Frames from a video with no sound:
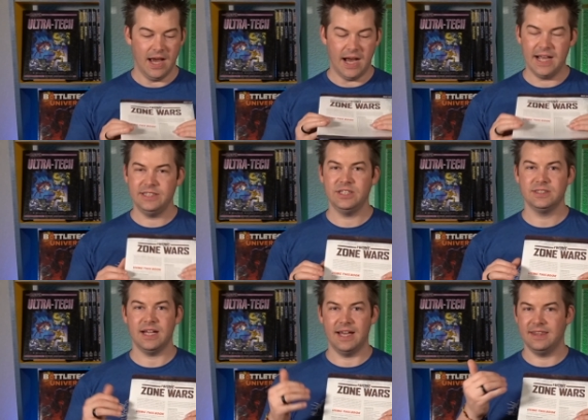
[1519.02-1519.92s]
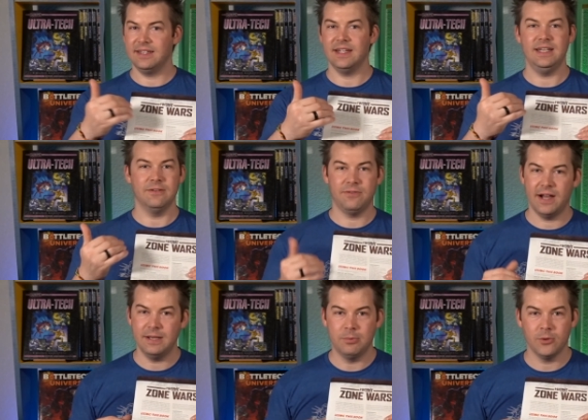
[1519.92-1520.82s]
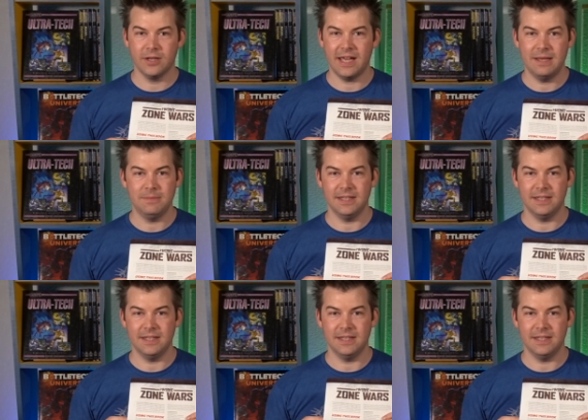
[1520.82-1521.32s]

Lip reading: I think they need to find a board game